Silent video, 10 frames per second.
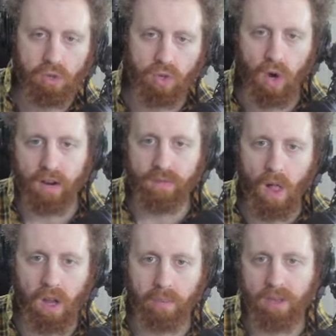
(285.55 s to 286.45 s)
try to
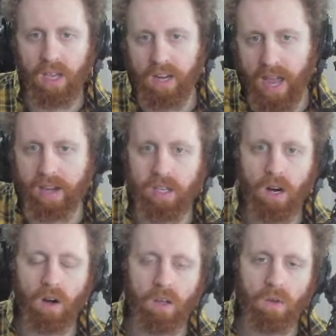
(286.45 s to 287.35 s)
fall on him, he could
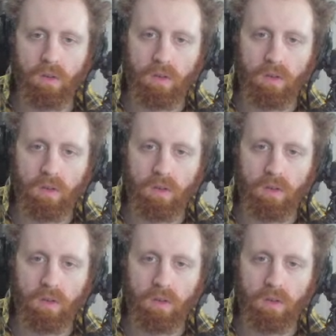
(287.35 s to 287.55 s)
anti-air you.